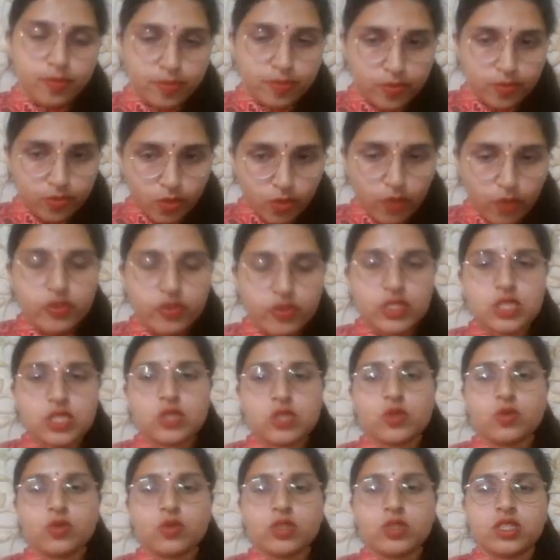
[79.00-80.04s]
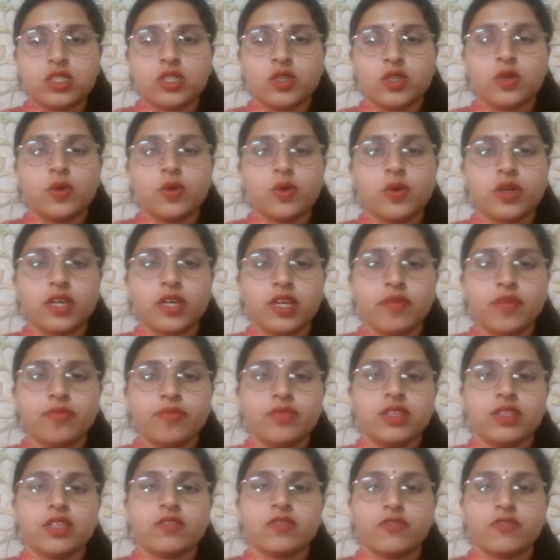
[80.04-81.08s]
Office suite. Okay,
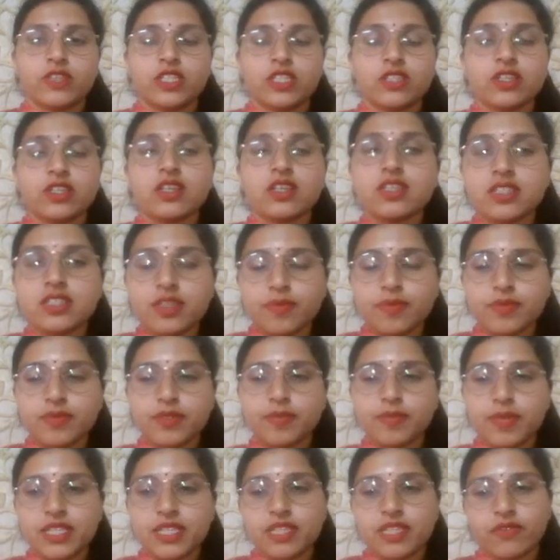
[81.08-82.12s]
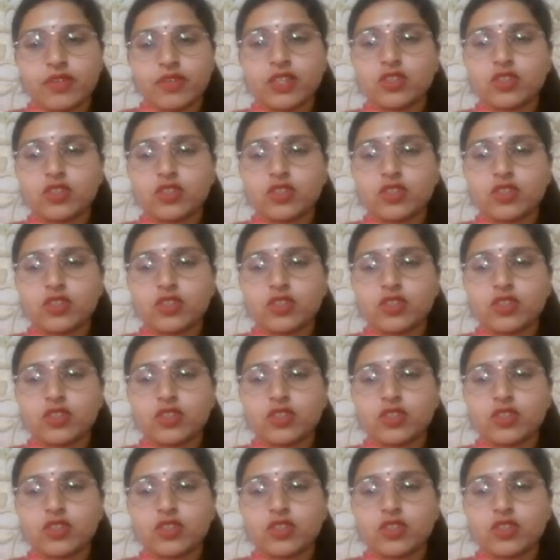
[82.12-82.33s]
which does some specific